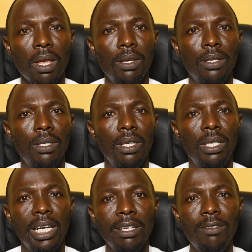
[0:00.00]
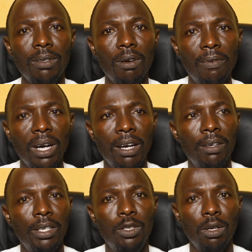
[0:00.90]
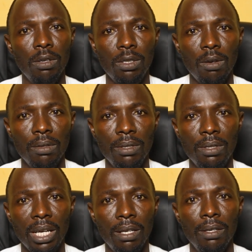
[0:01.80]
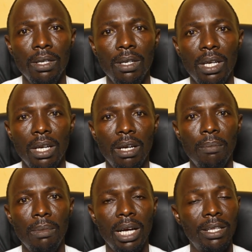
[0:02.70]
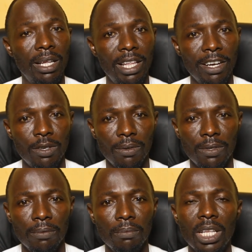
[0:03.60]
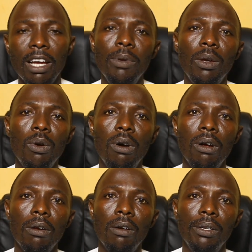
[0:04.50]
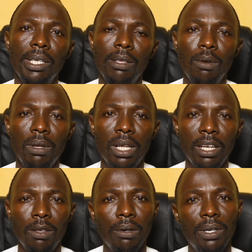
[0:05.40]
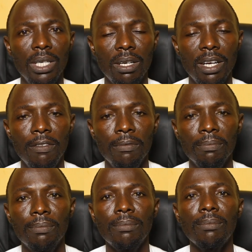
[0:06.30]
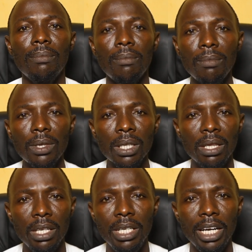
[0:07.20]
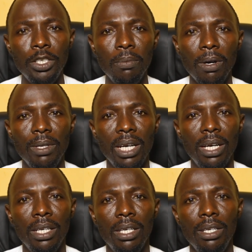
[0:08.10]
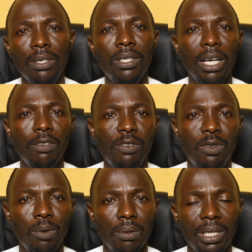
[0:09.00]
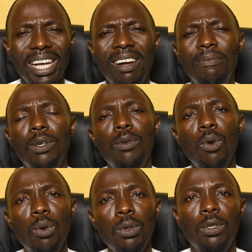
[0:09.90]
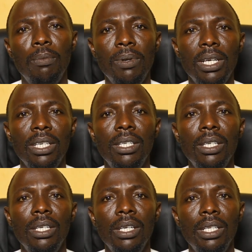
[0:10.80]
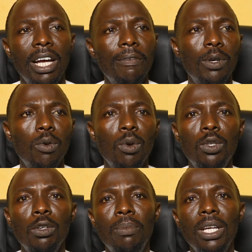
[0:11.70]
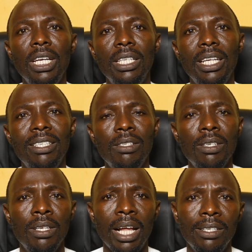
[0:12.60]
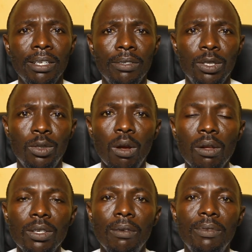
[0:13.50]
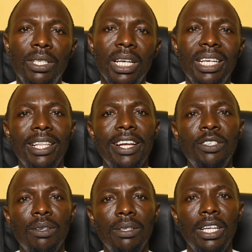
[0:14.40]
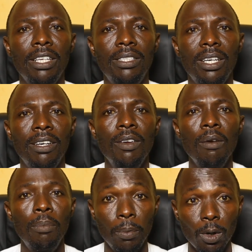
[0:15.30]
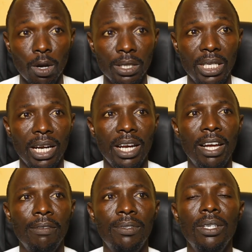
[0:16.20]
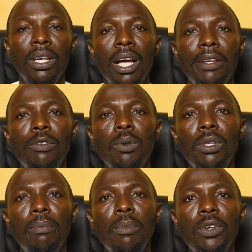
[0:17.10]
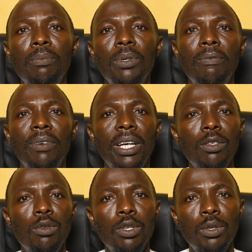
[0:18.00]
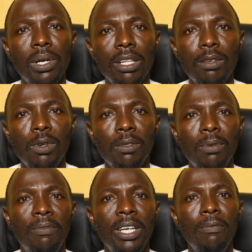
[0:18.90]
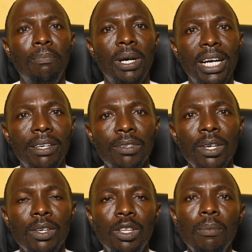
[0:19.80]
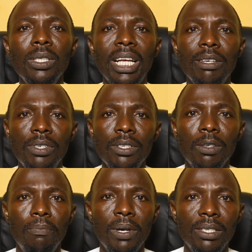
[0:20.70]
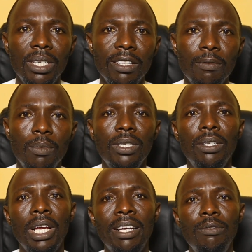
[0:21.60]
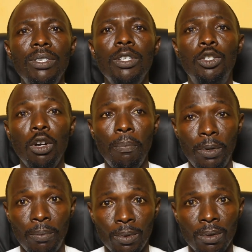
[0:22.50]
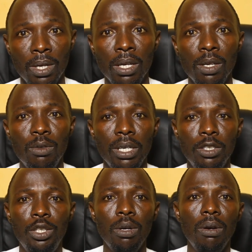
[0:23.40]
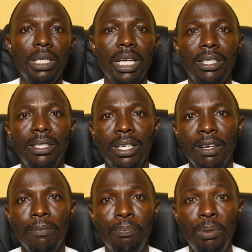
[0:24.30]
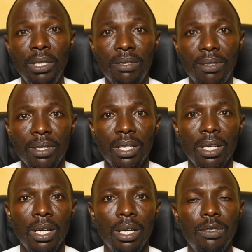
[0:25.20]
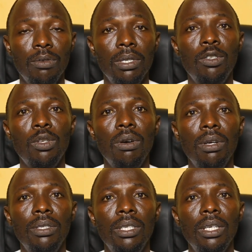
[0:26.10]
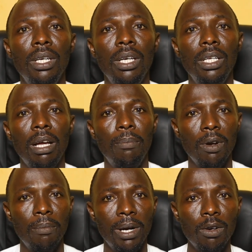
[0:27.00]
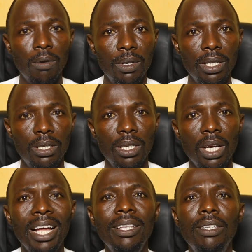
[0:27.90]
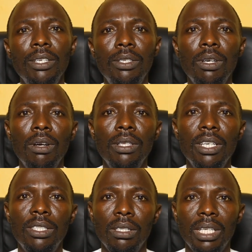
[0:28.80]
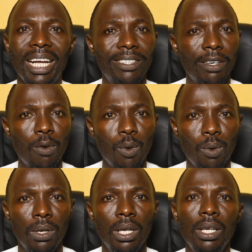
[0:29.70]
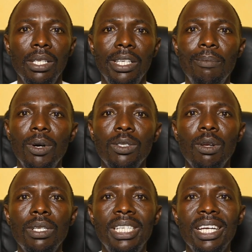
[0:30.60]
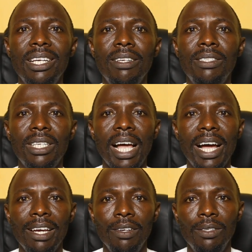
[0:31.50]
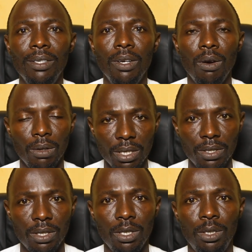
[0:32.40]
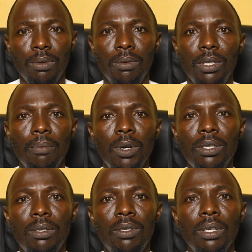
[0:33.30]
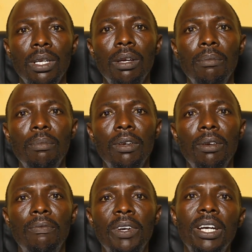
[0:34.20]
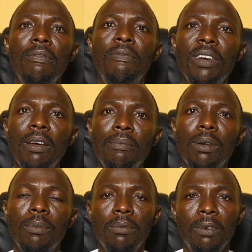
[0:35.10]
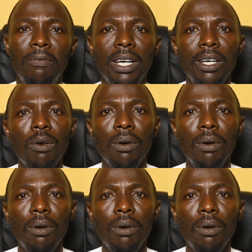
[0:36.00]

is the death of our Ijaw sons and at the elections. Let me call on the newly inaugurated leadership of the Eastern Zone. They have a role to play. They have a role to play in that it is as a result of the said election that people lost their lives. And so they must be very neutral, they must be very biased, they must assist the president, they must assist the Ijaw people to ensure that peace is restored in the Abuloma community and the Ijaw nation as a whole. They must not take sides on this issue. They must be very firm, they must be very